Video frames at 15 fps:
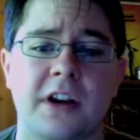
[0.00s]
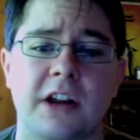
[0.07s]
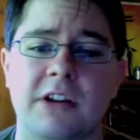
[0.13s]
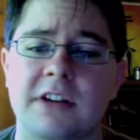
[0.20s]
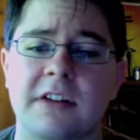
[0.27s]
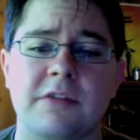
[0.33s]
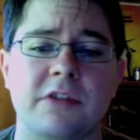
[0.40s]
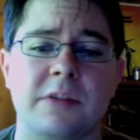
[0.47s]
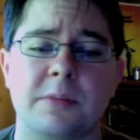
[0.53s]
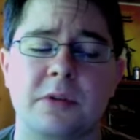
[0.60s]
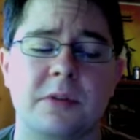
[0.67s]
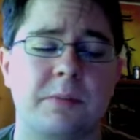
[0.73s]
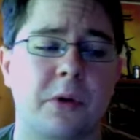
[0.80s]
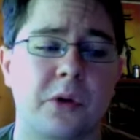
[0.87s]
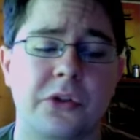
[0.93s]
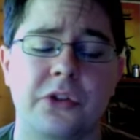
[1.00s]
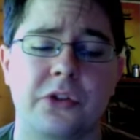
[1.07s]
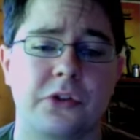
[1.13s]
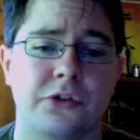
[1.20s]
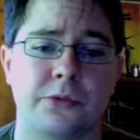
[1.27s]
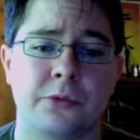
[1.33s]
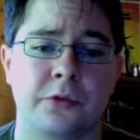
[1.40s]
I would definitely put both of
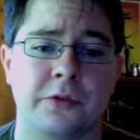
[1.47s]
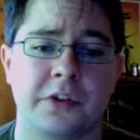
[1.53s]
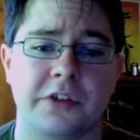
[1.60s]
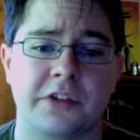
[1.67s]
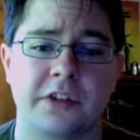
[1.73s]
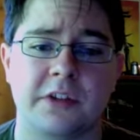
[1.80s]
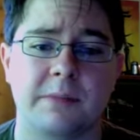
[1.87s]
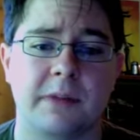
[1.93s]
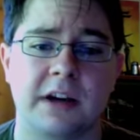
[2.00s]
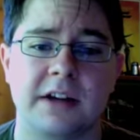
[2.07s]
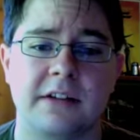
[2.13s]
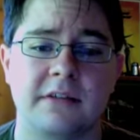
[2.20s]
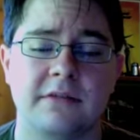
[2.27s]
those movies in my